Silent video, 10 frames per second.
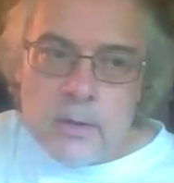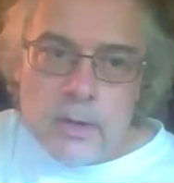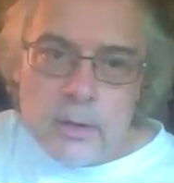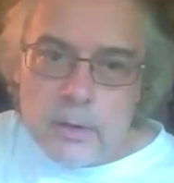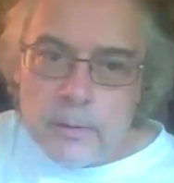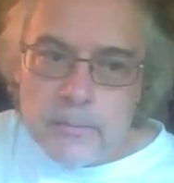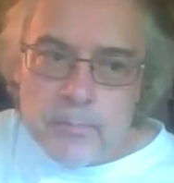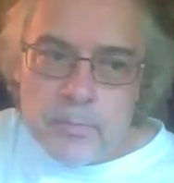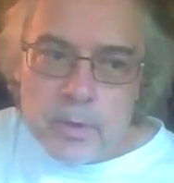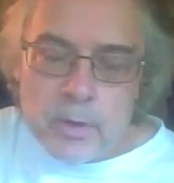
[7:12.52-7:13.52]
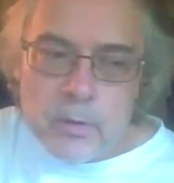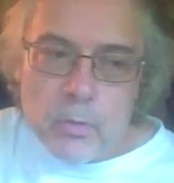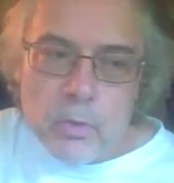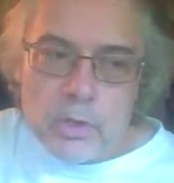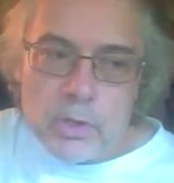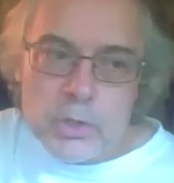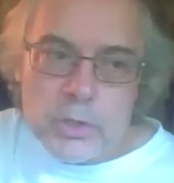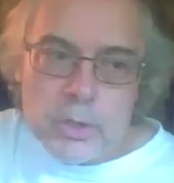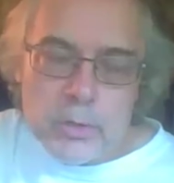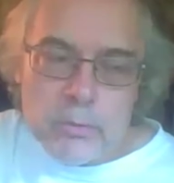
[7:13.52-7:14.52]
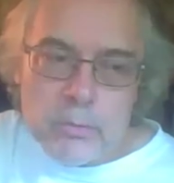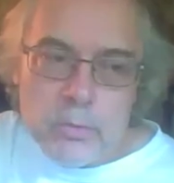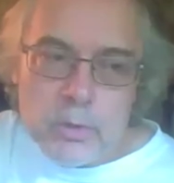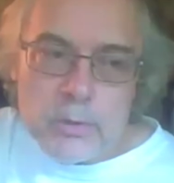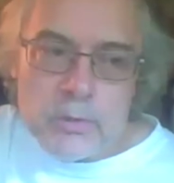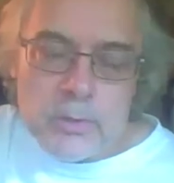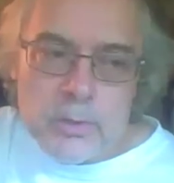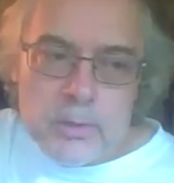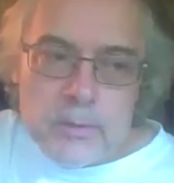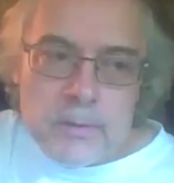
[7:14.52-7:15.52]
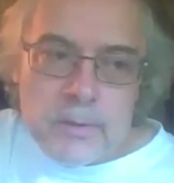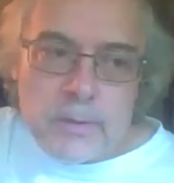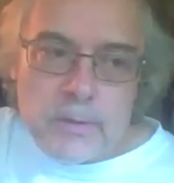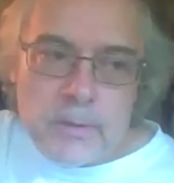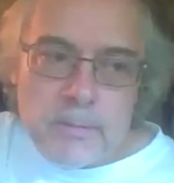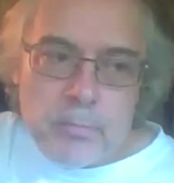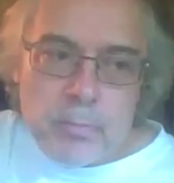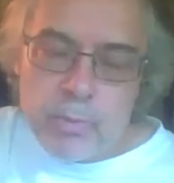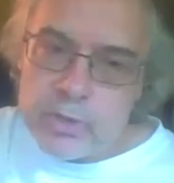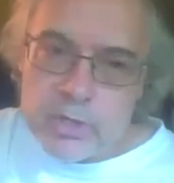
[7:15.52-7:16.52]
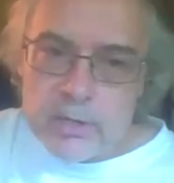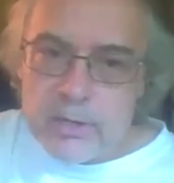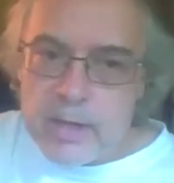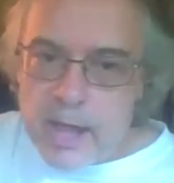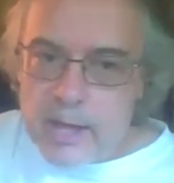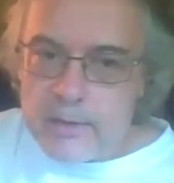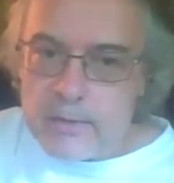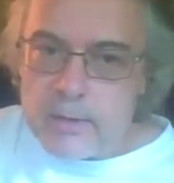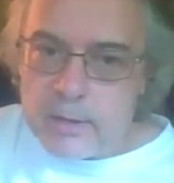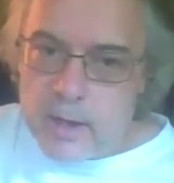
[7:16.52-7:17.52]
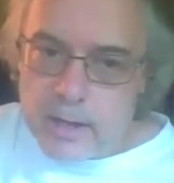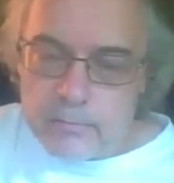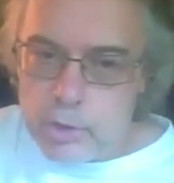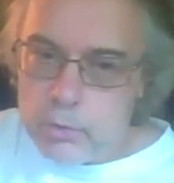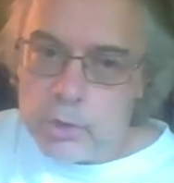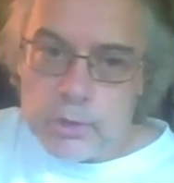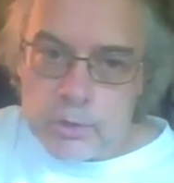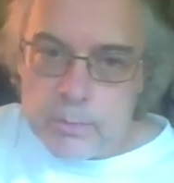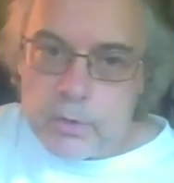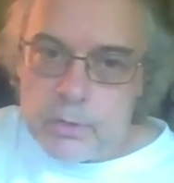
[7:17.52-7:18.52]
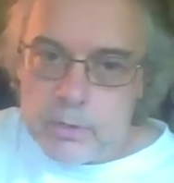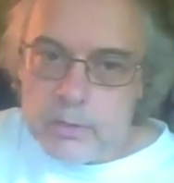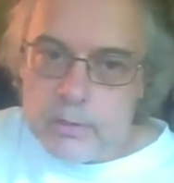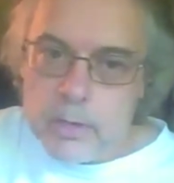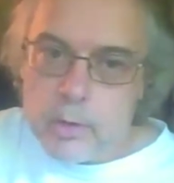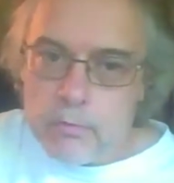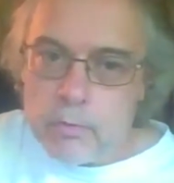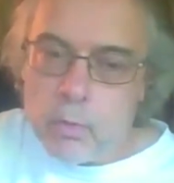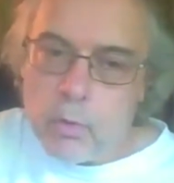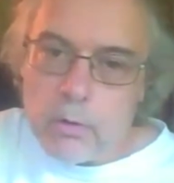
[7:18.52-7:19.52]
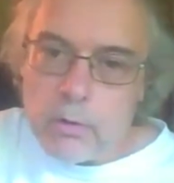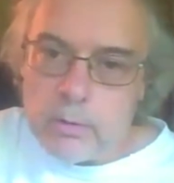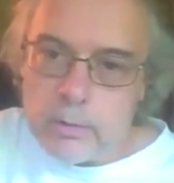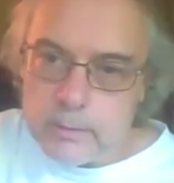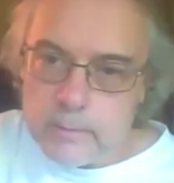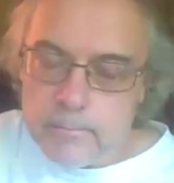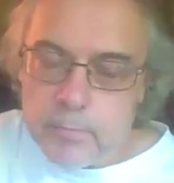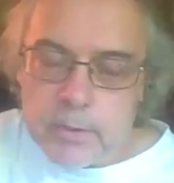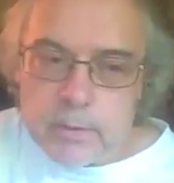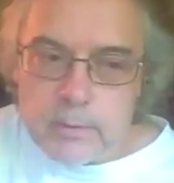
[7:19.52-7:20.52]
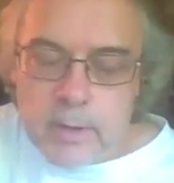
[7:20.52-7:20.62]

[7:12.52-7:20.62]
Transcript: uh, uh, which uh, was uh, presented as a kind of Jewish conspiracy to take over the world. And, Uh,